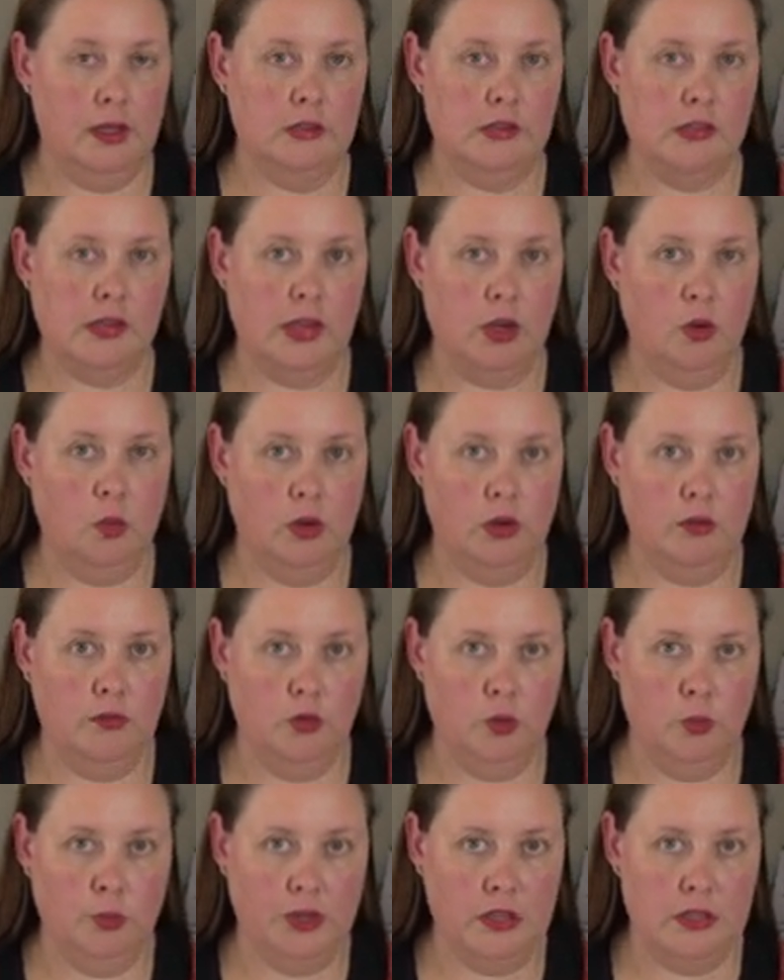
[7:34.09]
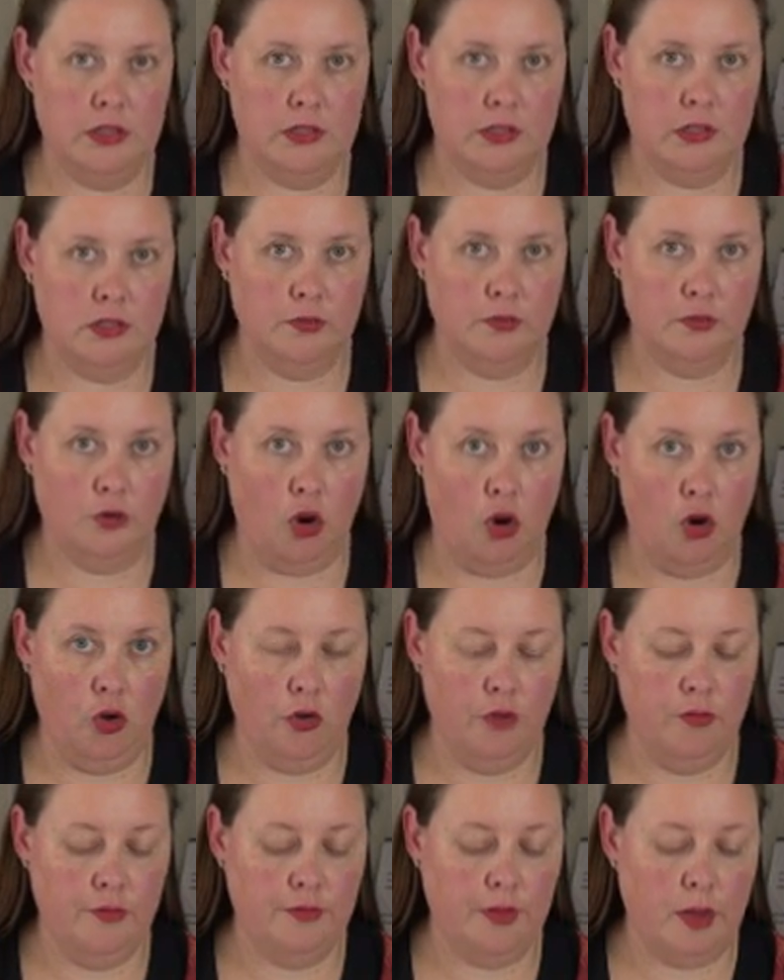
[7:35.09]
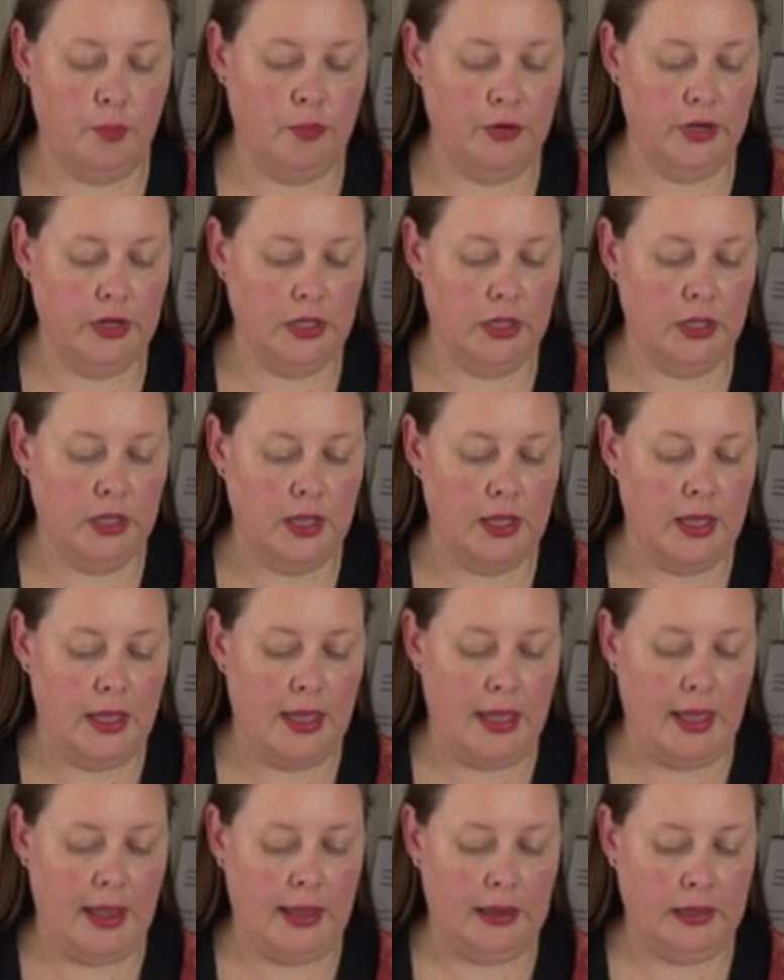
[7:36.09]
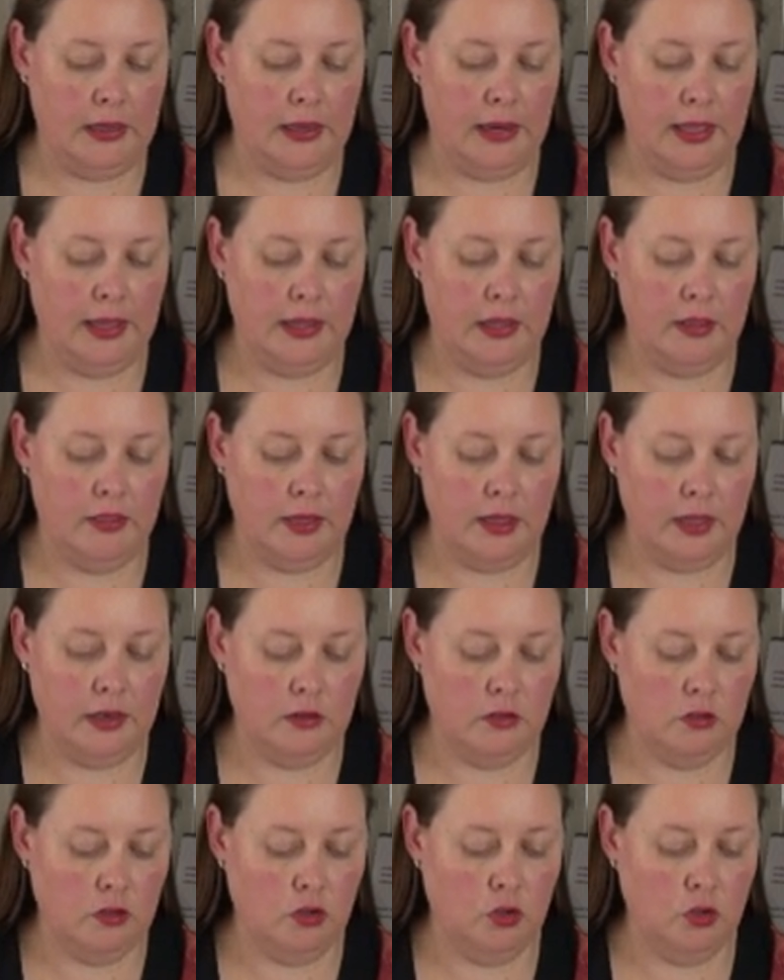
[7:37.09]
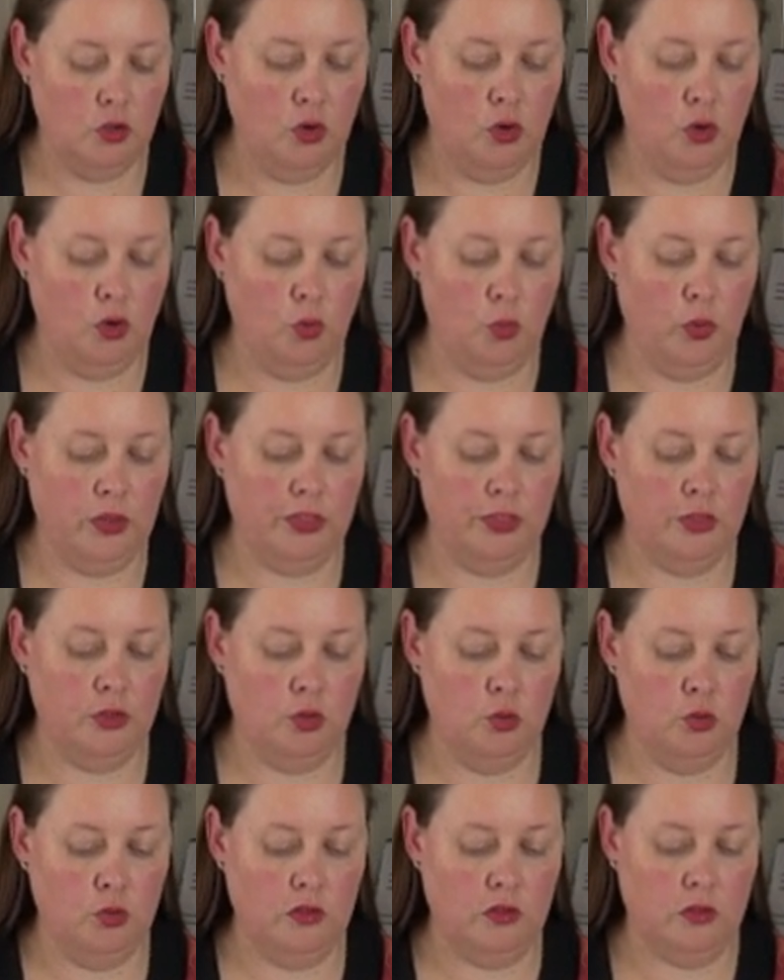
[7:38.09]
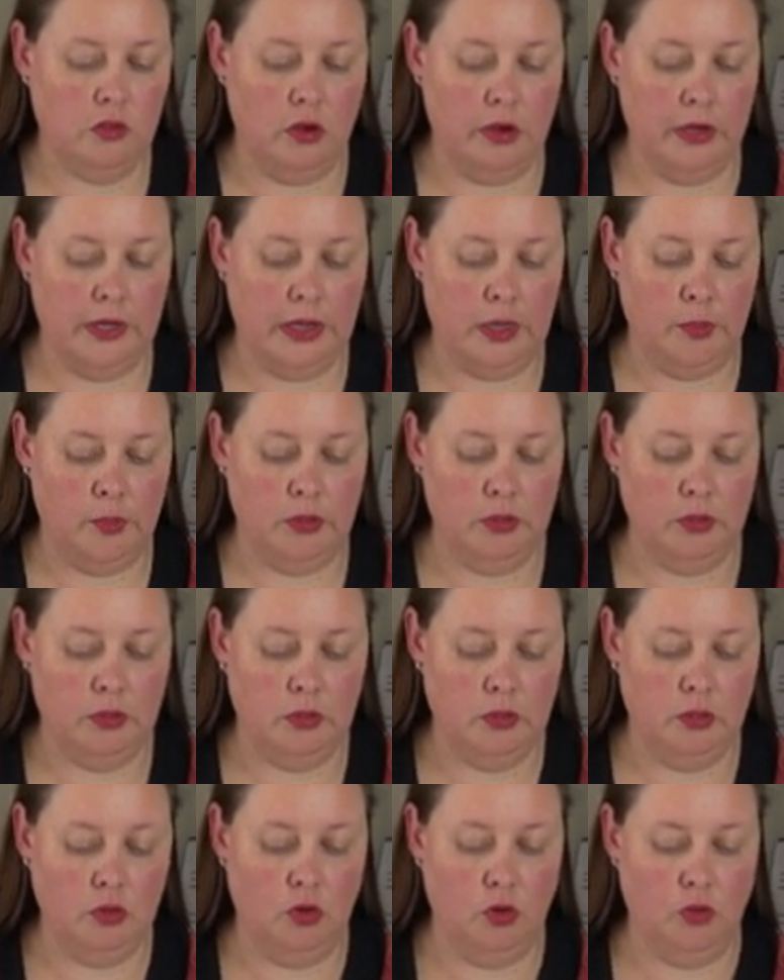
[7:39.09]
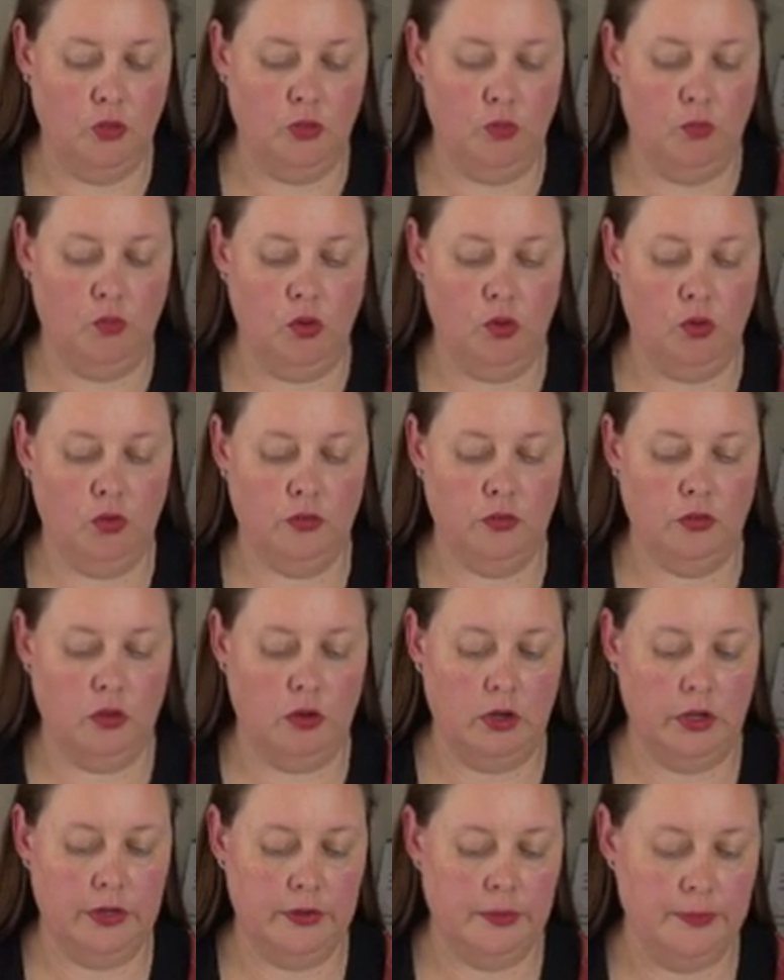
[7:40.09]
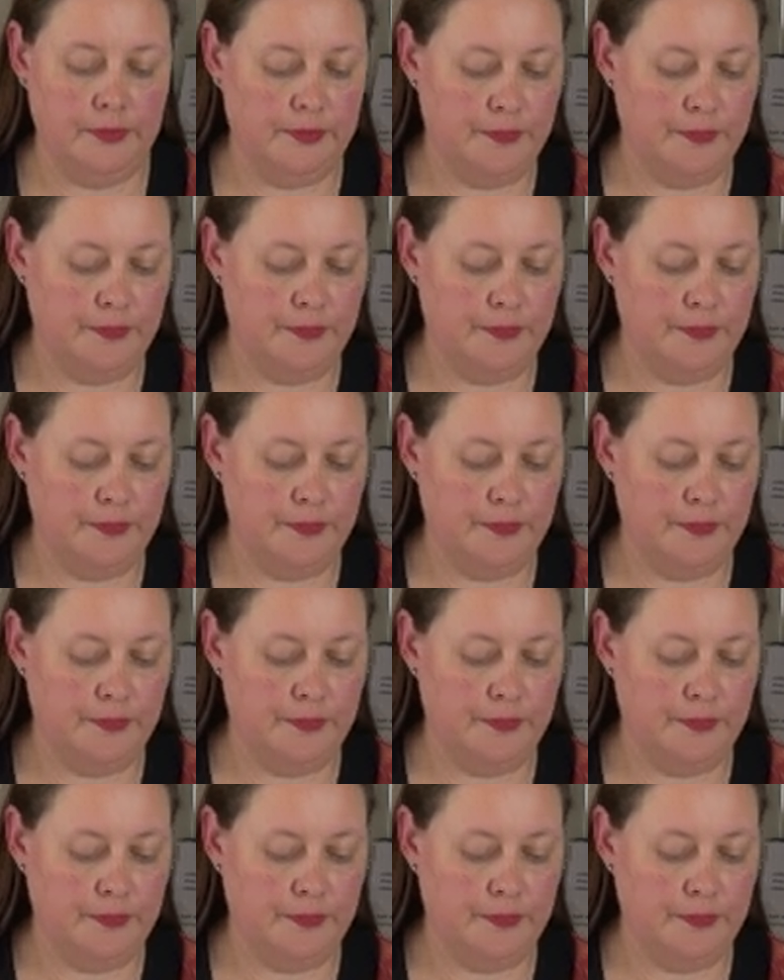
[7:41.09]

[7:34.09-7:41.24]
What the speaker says: Take one of your pieces of cotton fabric and layer that with the good side up, not the wrong side.